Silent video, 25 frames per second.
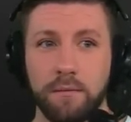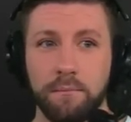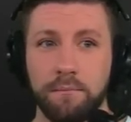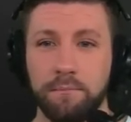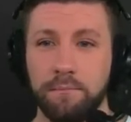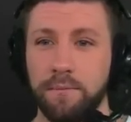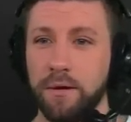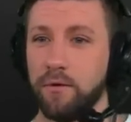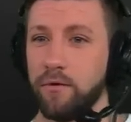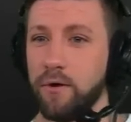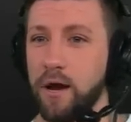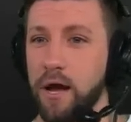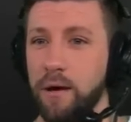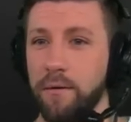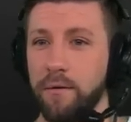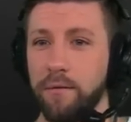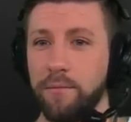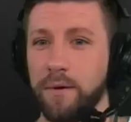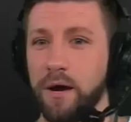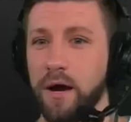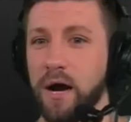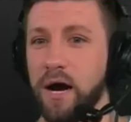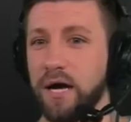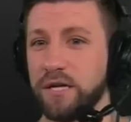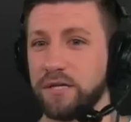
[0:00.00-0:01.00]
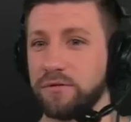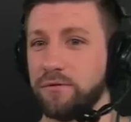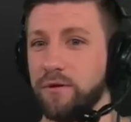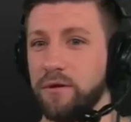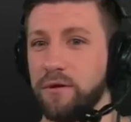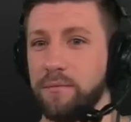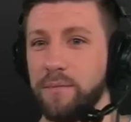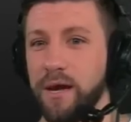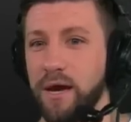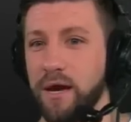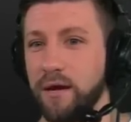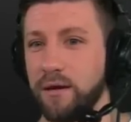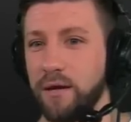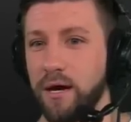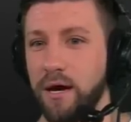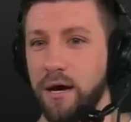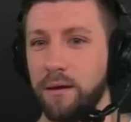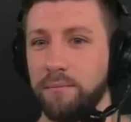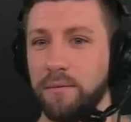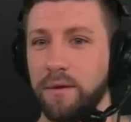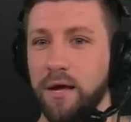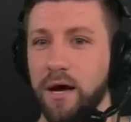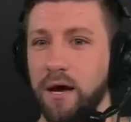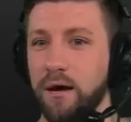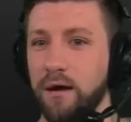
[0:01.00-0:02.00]
B Ray, I'm gonna be honest with you, man.
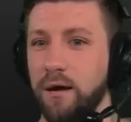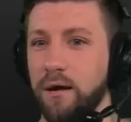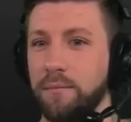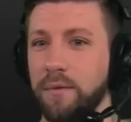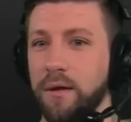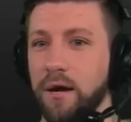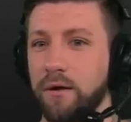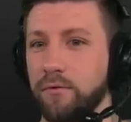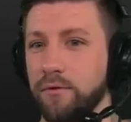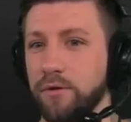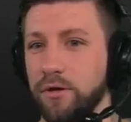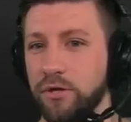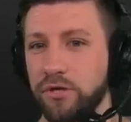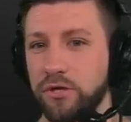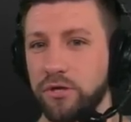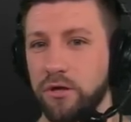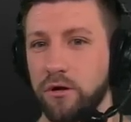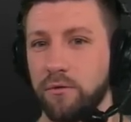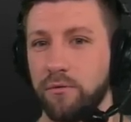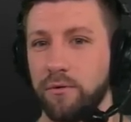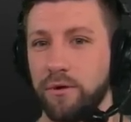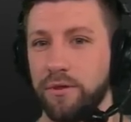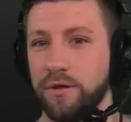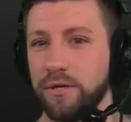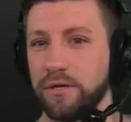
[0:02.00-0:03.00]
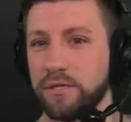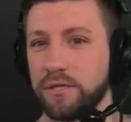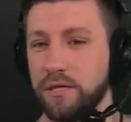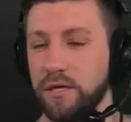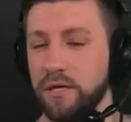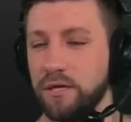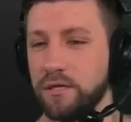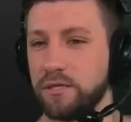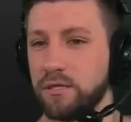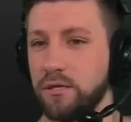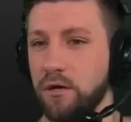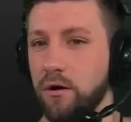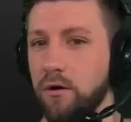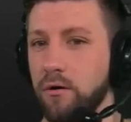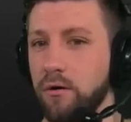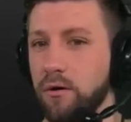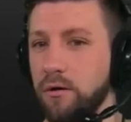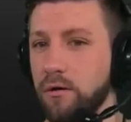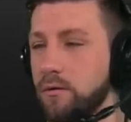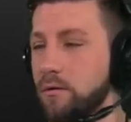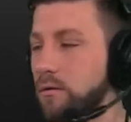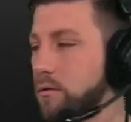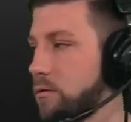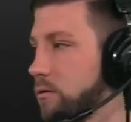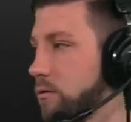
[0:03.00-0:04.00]
I'm not I'm not really sure where this is. So
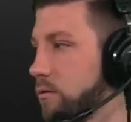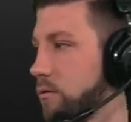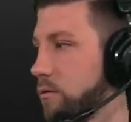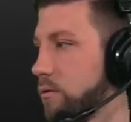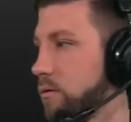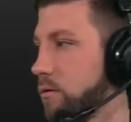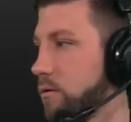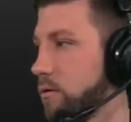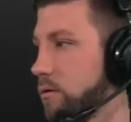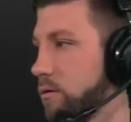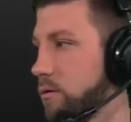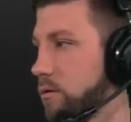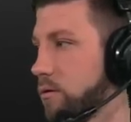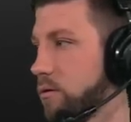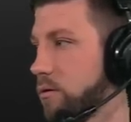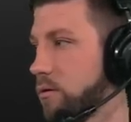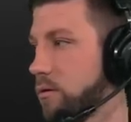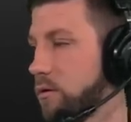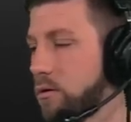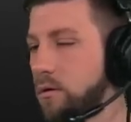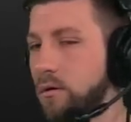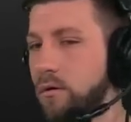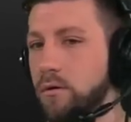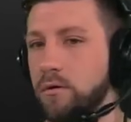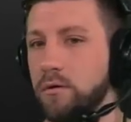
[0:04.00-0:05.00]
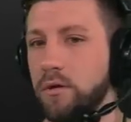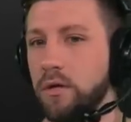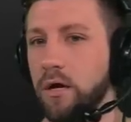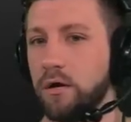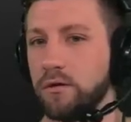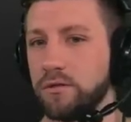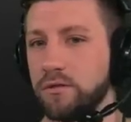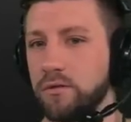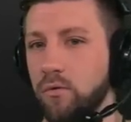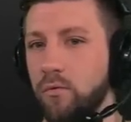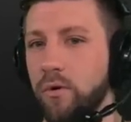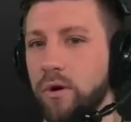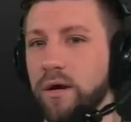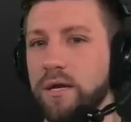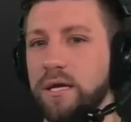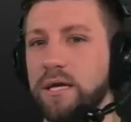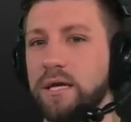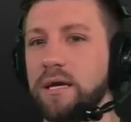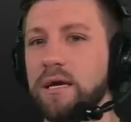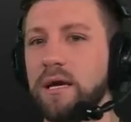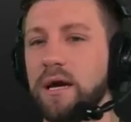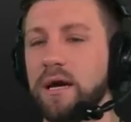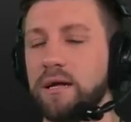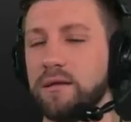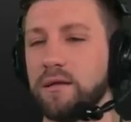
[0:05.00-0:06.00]
no, so what
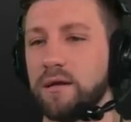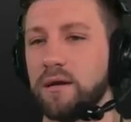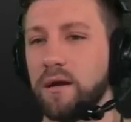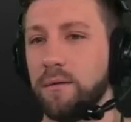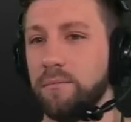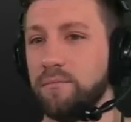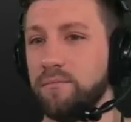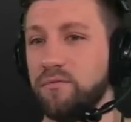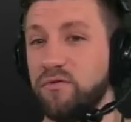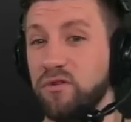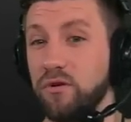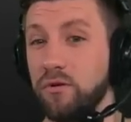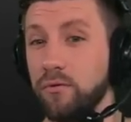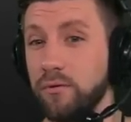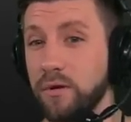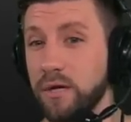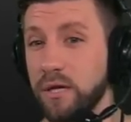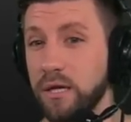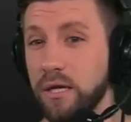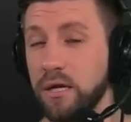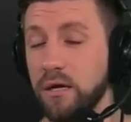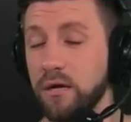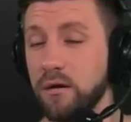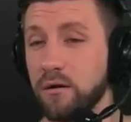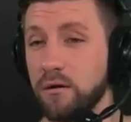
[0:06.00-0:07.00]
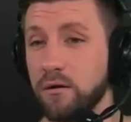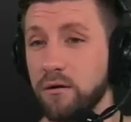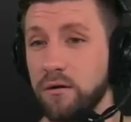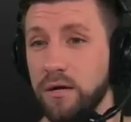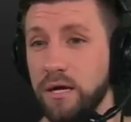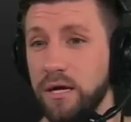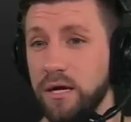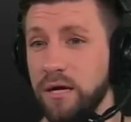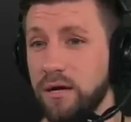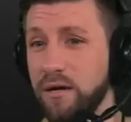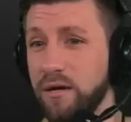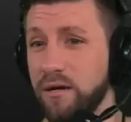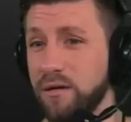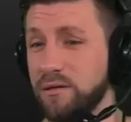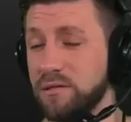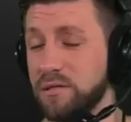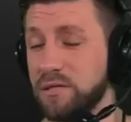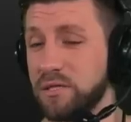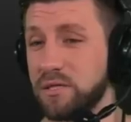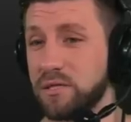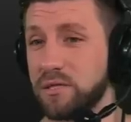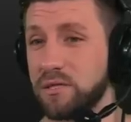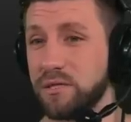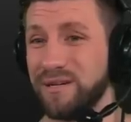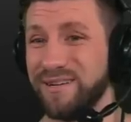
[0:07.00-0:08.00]
he ended up doing here
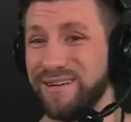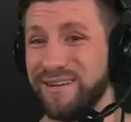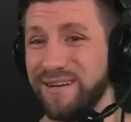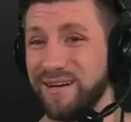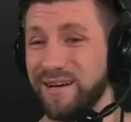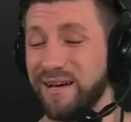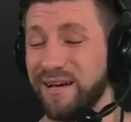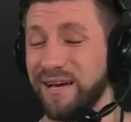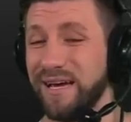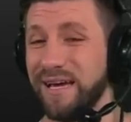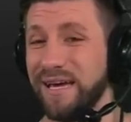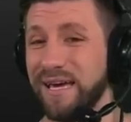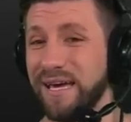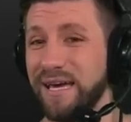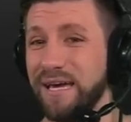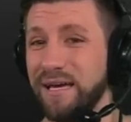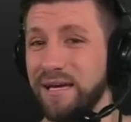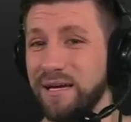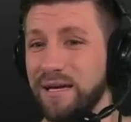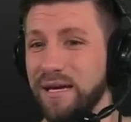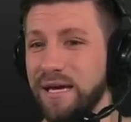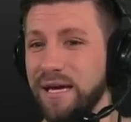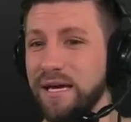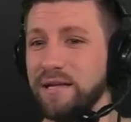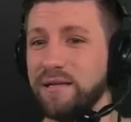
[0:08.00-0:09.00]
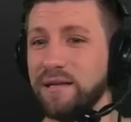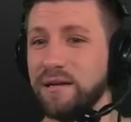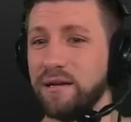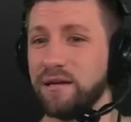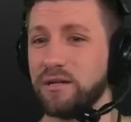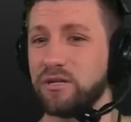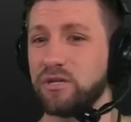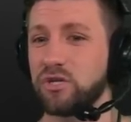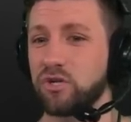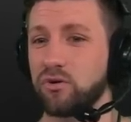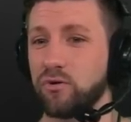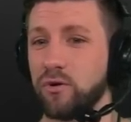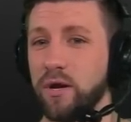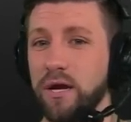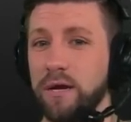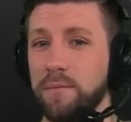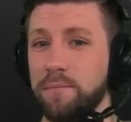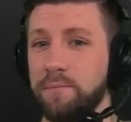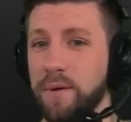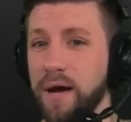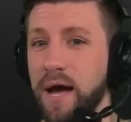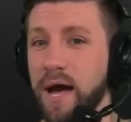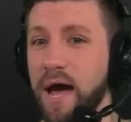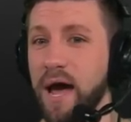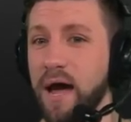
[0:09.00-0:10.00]
is he he did a
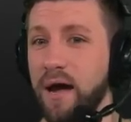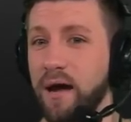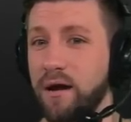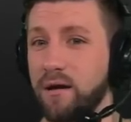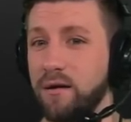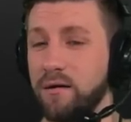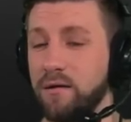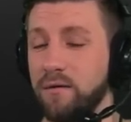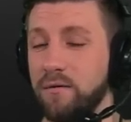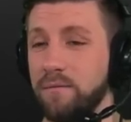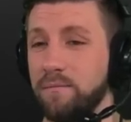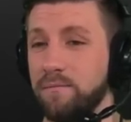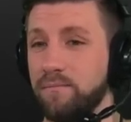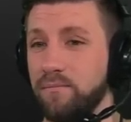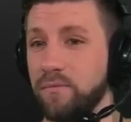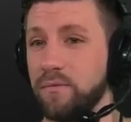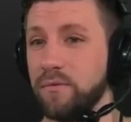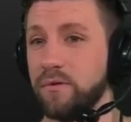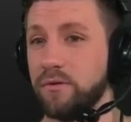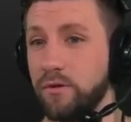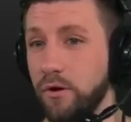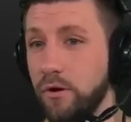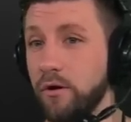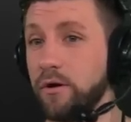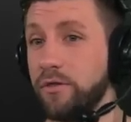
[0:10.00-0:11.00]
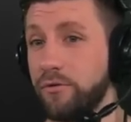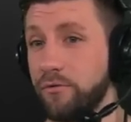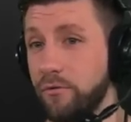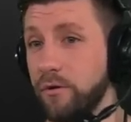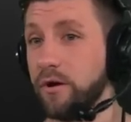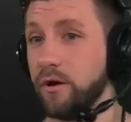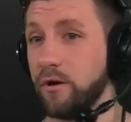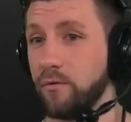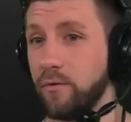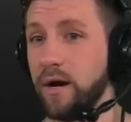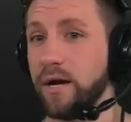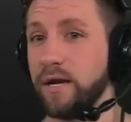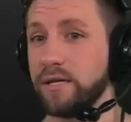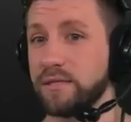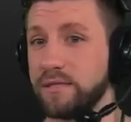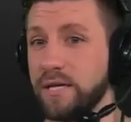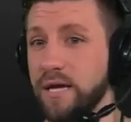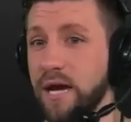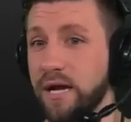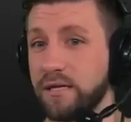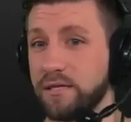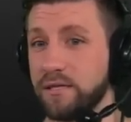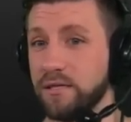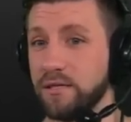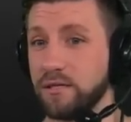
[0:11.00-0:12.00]
trade back. 33, you're right, is
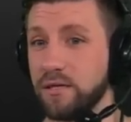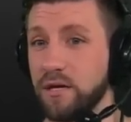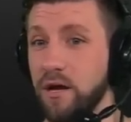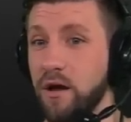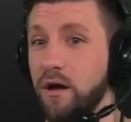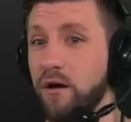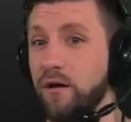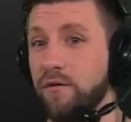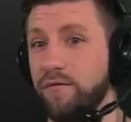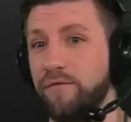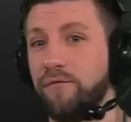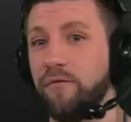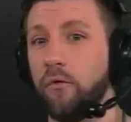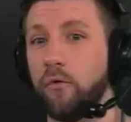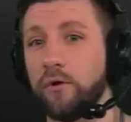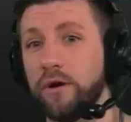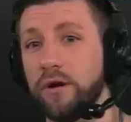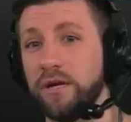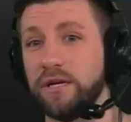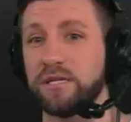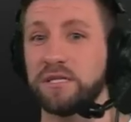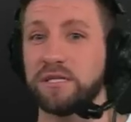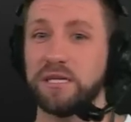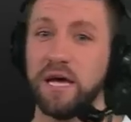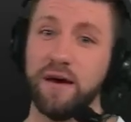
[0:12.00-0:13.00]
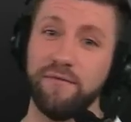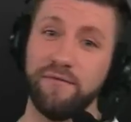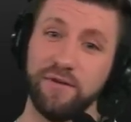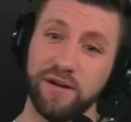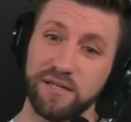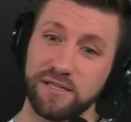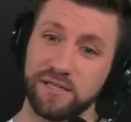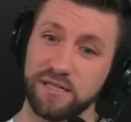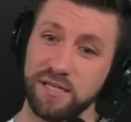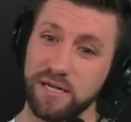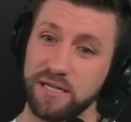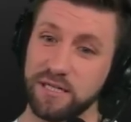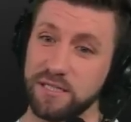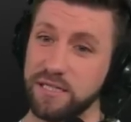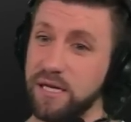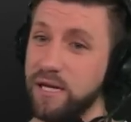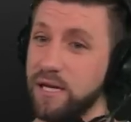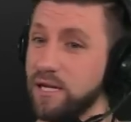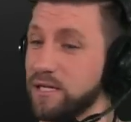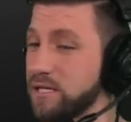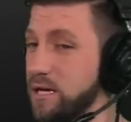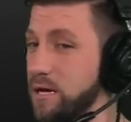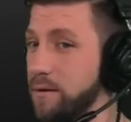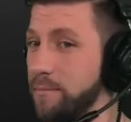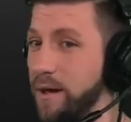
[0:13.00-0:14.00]
Texans. 47 and
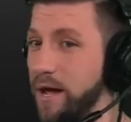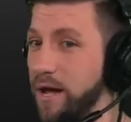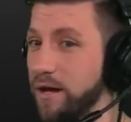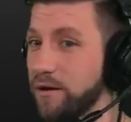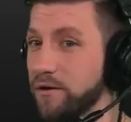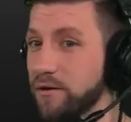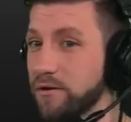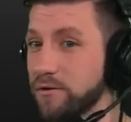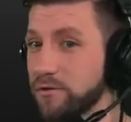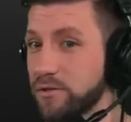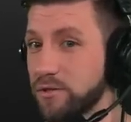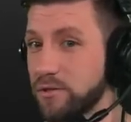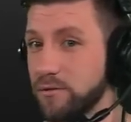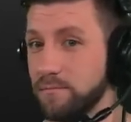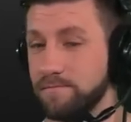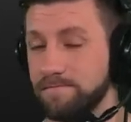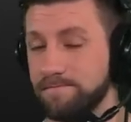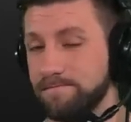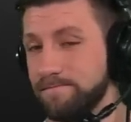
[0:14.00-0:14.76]
16 is Commanders.